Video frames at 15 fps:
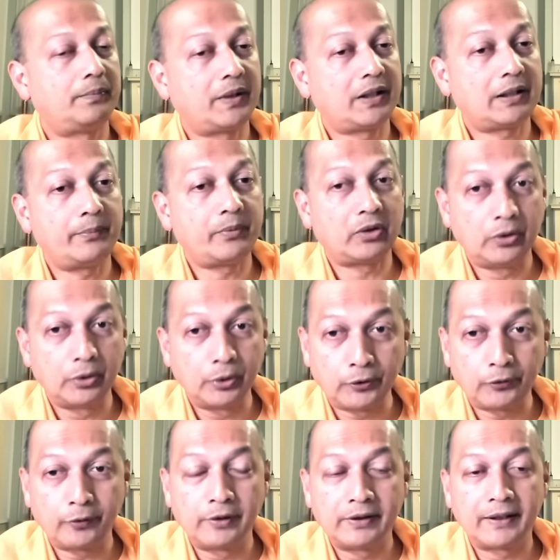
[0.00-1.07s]
becomes
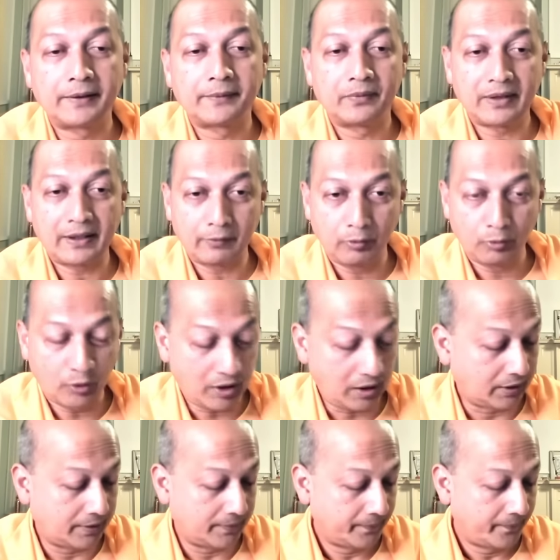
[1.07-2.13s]
useful then. That will
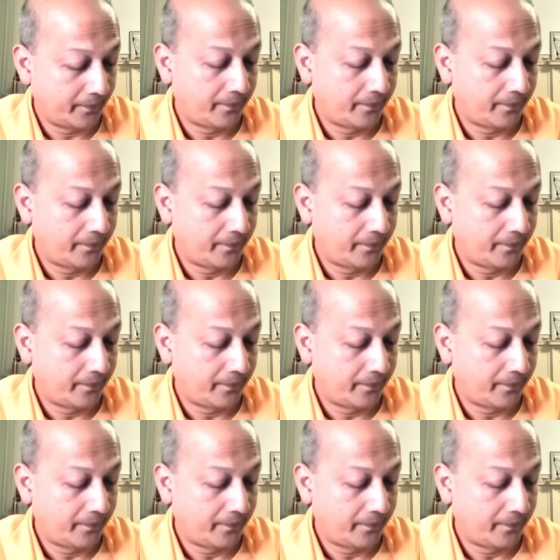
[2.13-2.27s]
work.